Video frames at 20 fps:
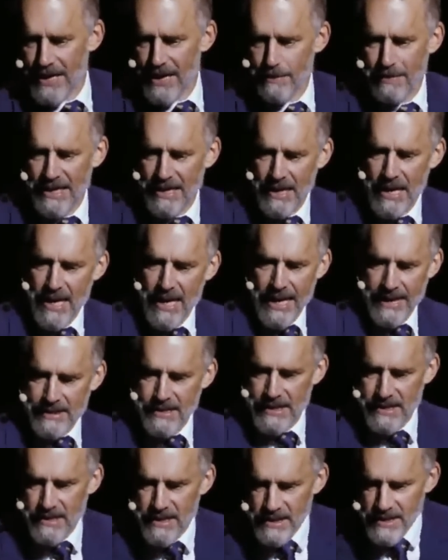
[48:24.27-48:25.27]
I mean,
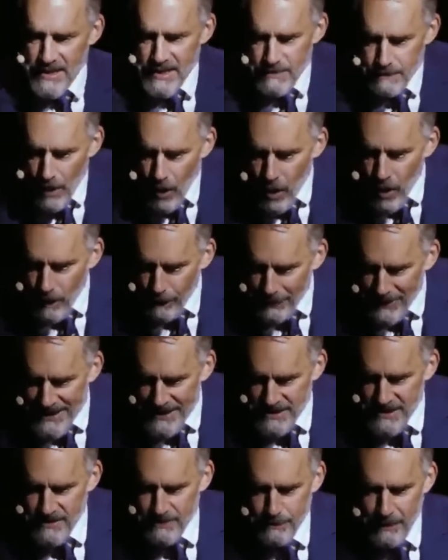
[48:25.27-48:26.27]
it's a small
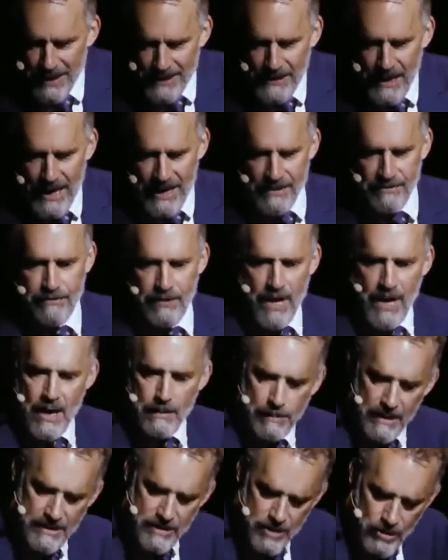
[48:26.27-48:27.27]
piece of my life, but it's